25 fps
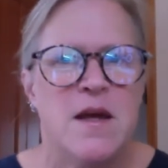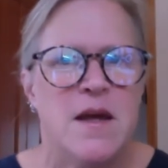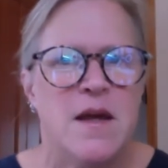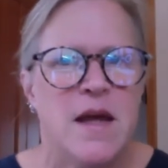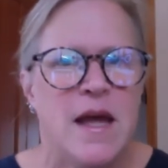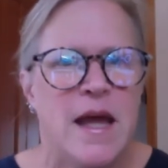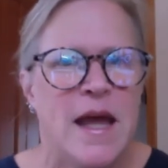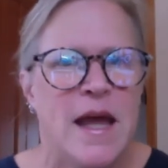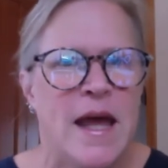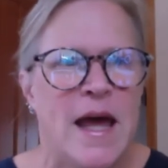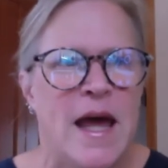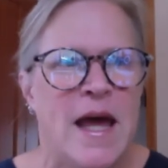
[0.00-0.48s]

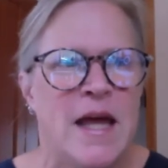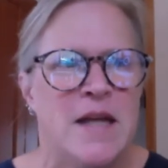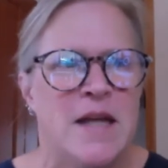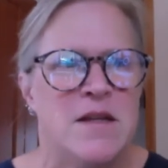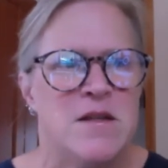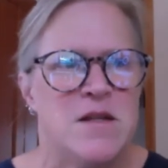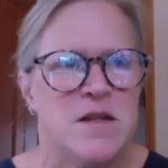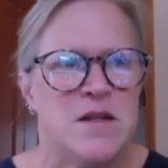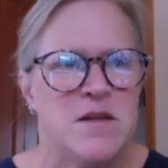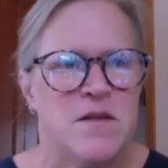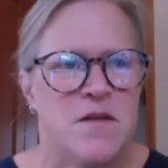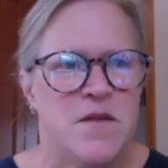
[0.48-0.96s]

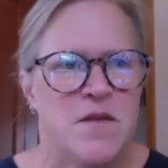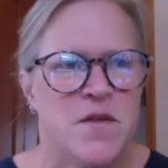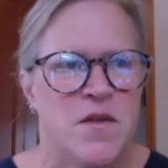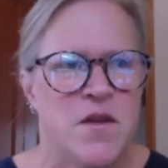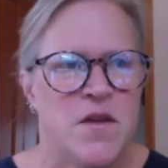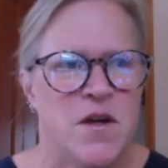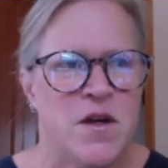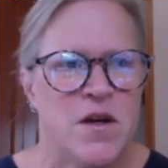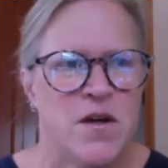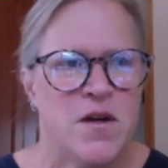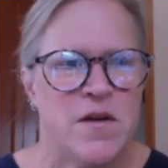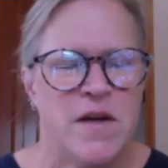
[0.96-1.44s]
and
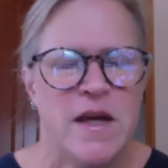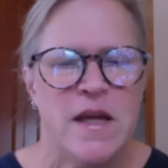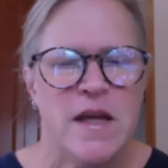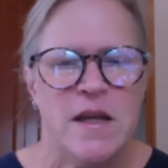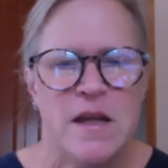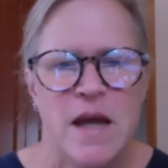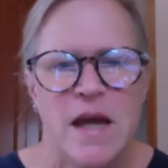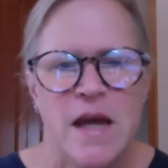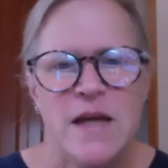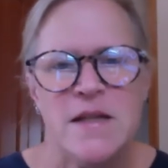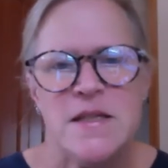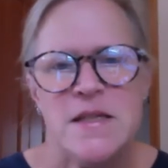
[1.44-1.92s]
the
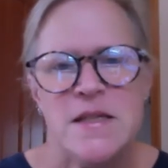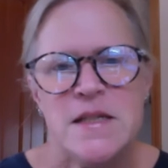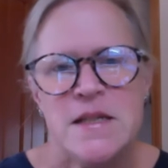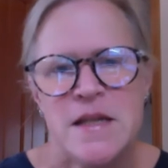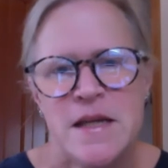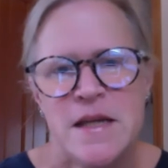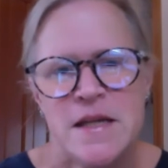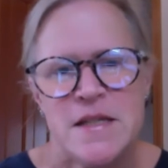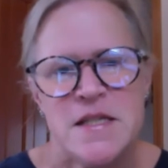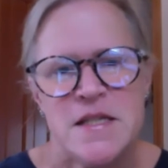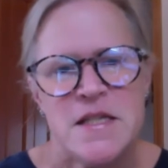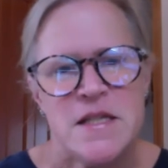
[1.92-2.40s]

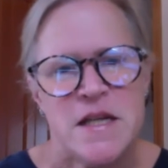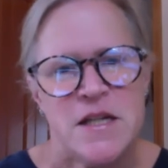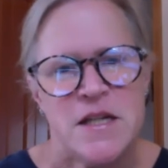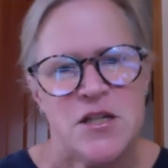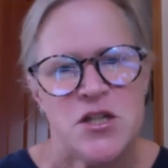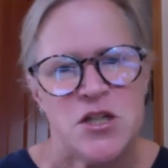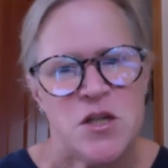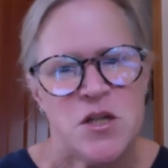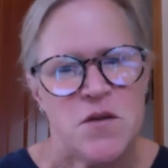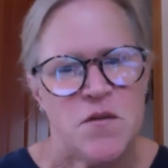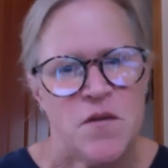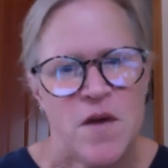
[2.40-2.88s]
connectedness that
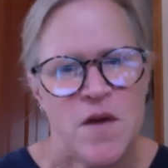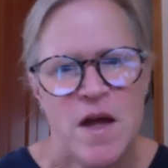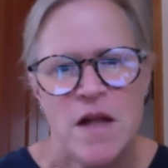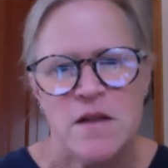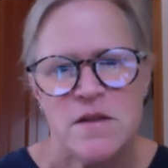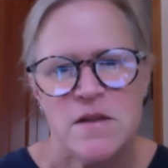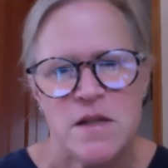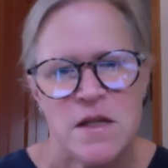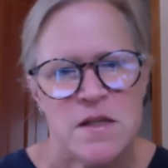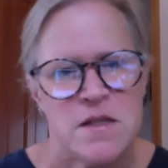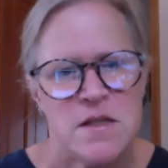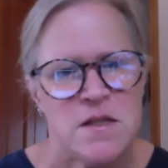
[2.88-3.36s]
she
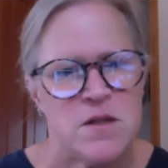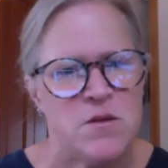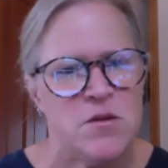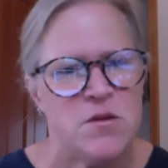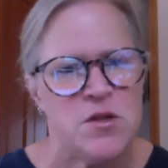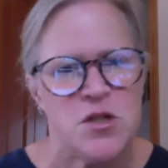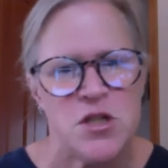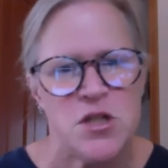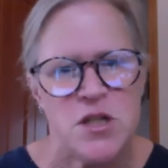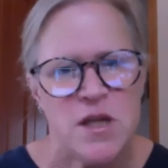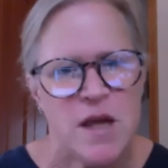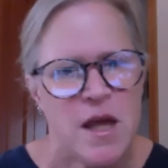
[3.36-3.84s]
felt as soon
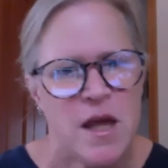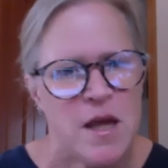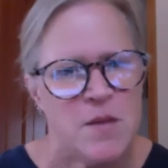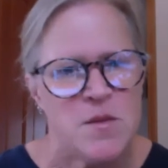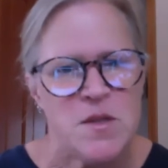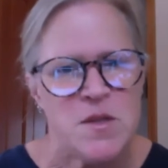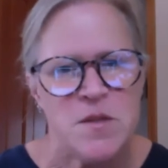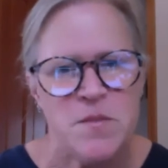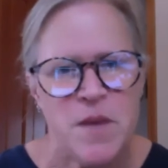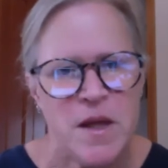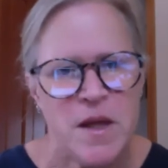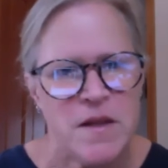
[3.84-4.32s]
as she came
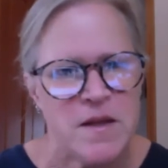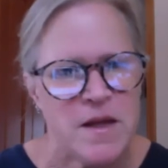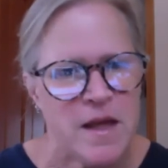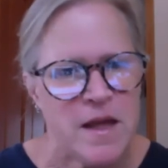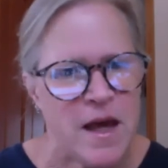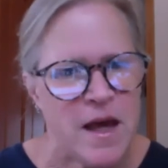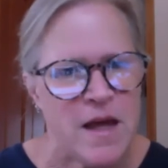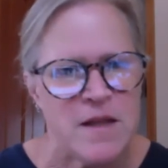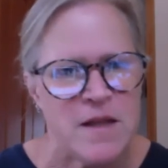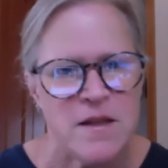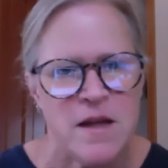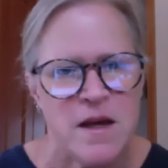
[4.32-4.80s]
to
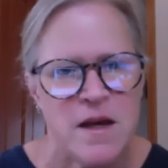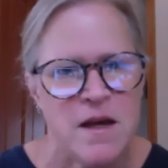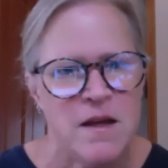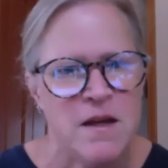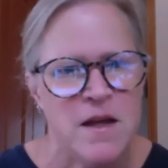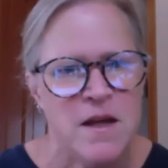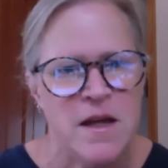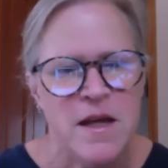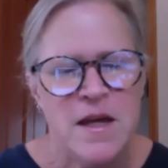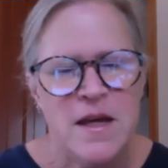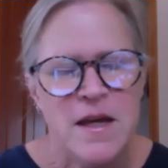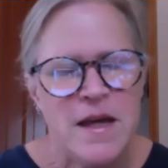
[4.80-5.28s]
Metlakatla
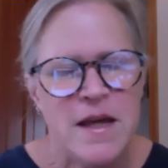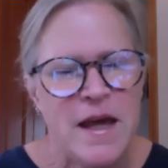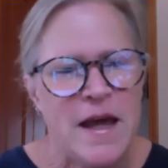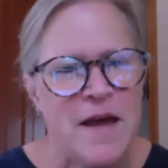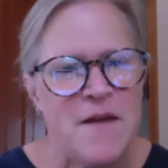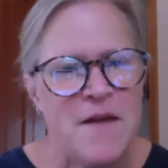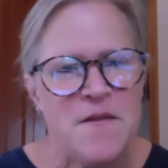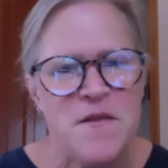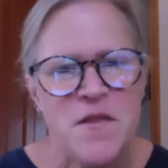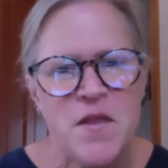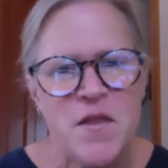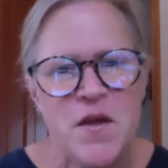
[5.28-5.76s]

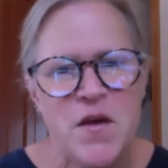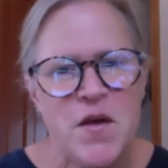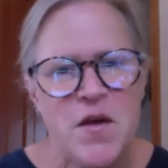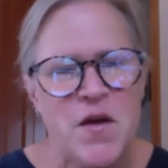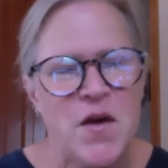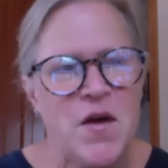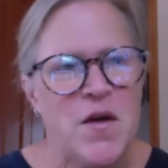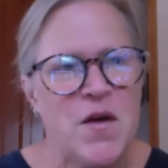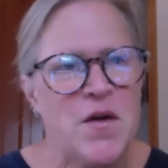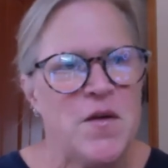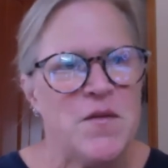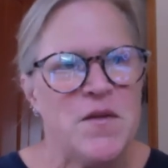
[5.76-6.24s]
and
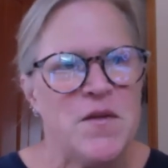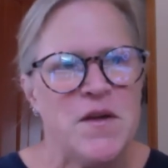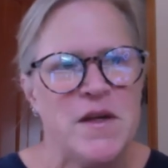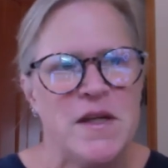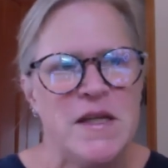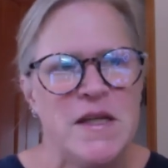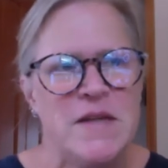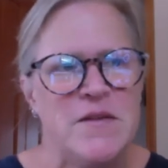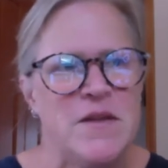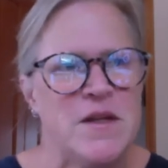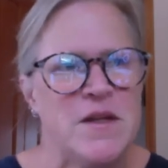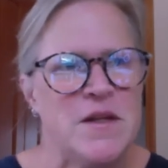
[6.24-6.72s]
the,
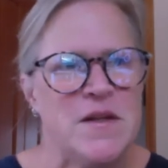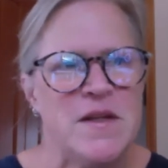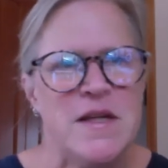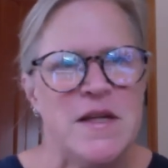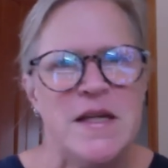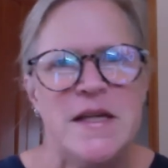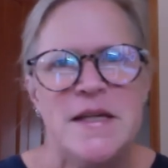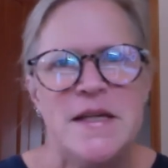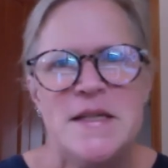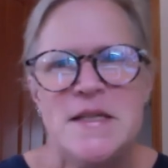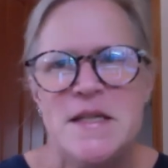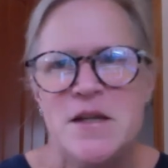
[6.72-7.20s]
the, the
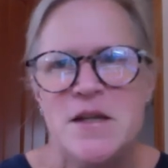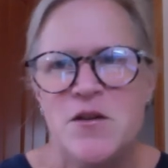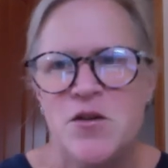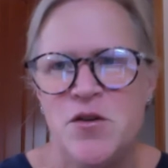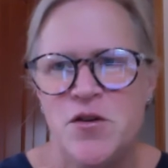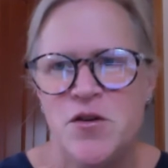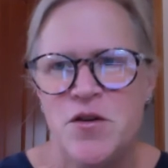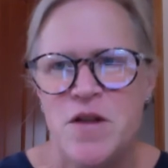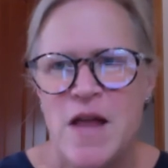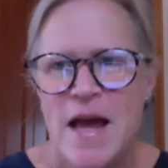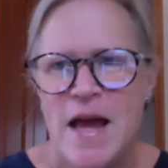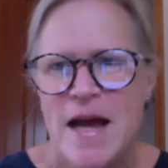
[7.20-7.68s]
kids in
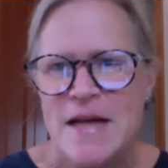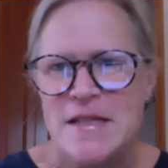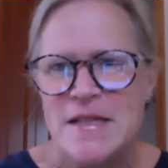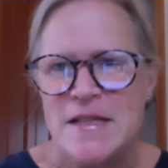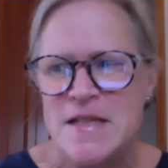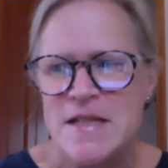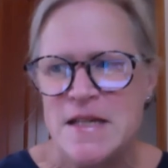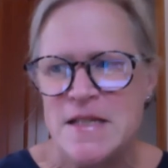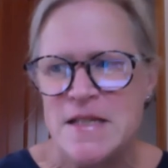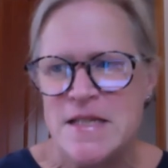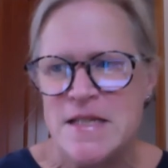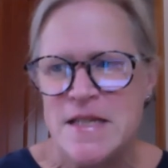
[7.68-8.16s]
her
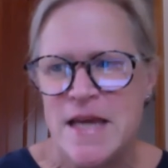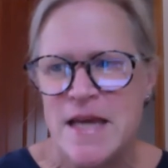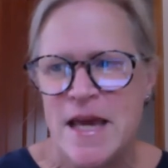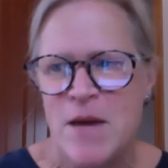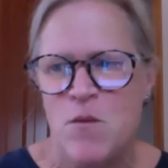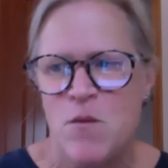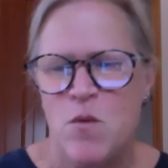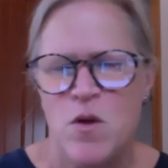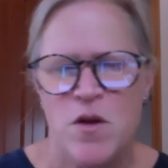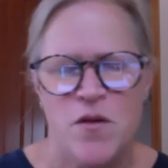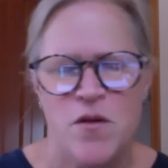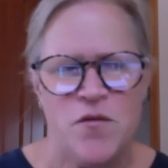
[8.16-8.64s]
class that
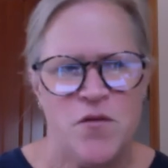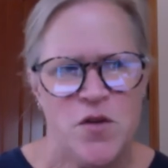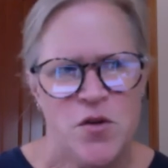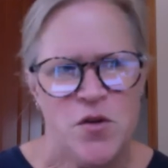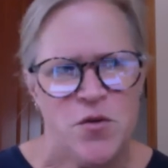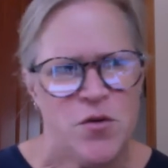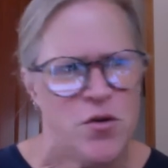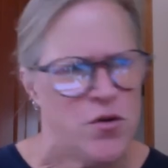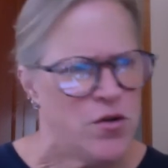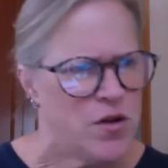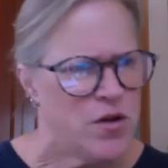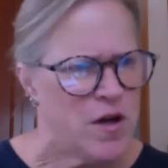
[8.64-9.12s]
say, well, if
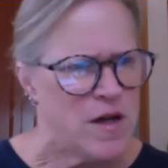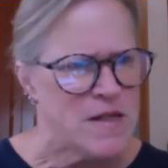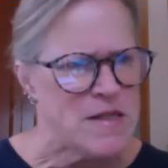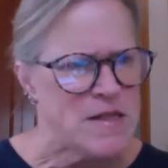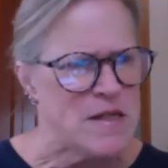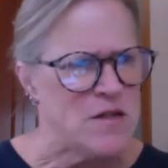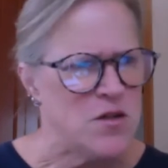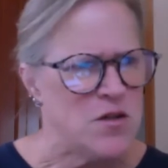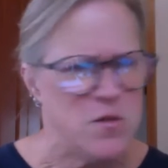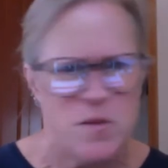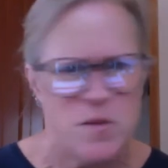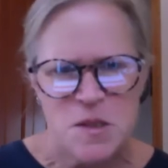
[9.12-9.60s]
you're her
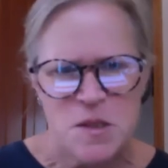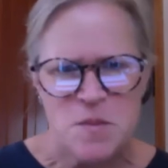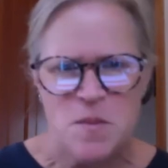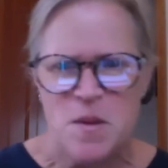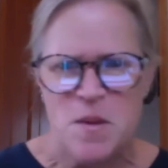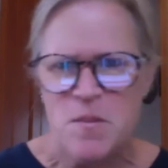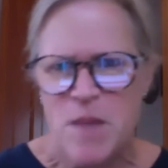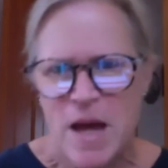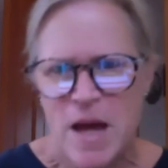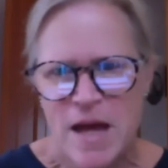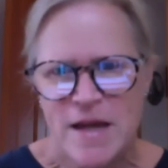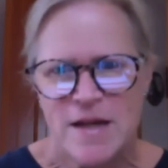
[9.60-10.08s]
cousin, you must
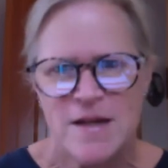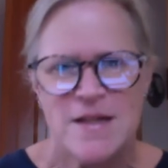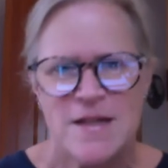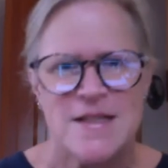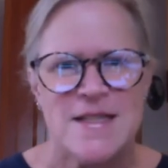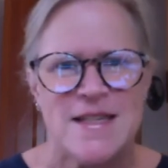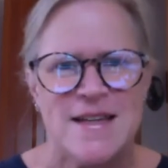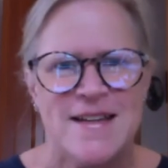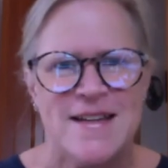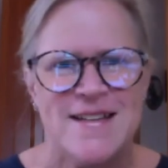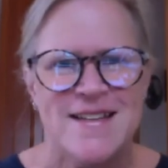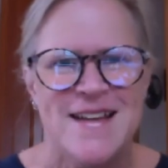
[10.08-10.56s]
be my
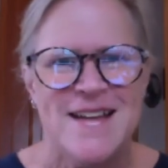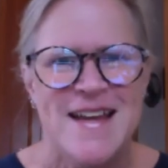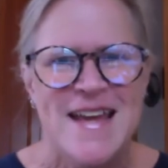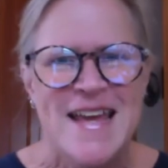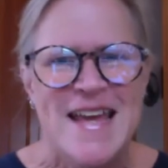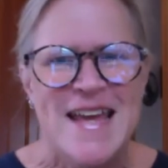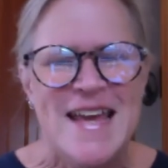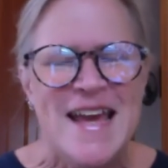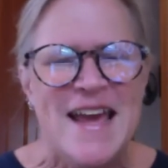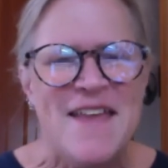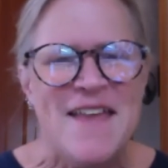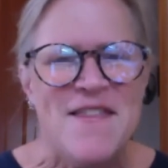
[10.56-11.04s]
cousin.
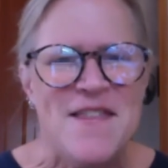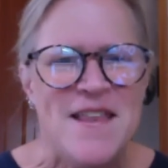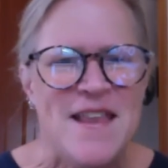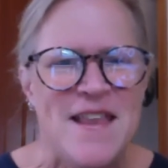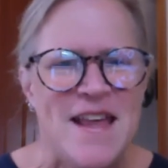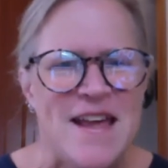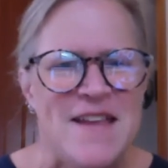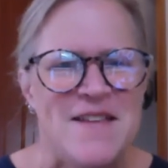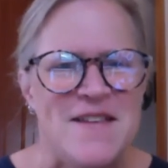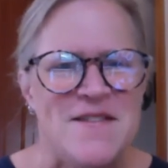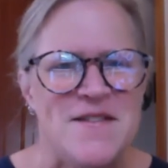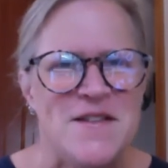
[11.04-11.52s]
And,
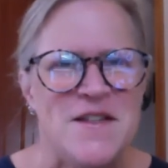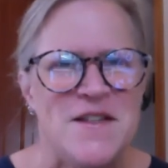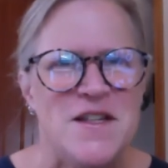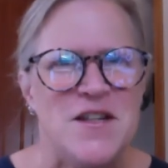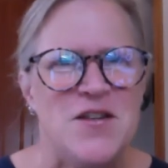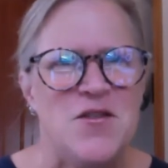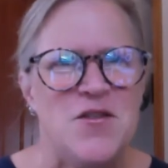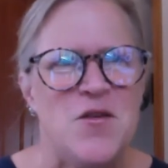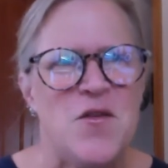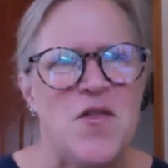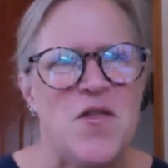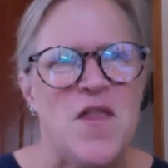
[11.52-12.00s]
and
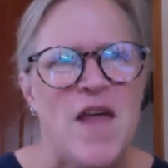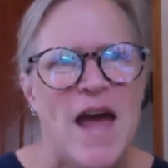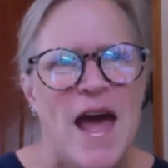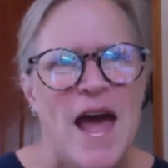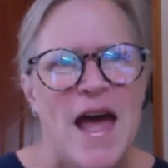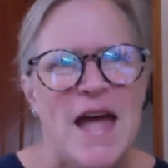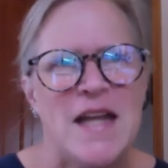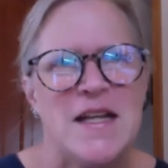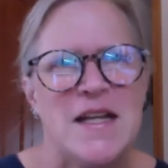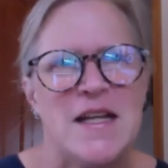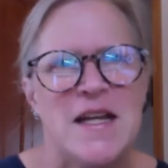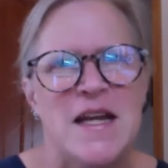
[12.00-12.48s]
you know, that,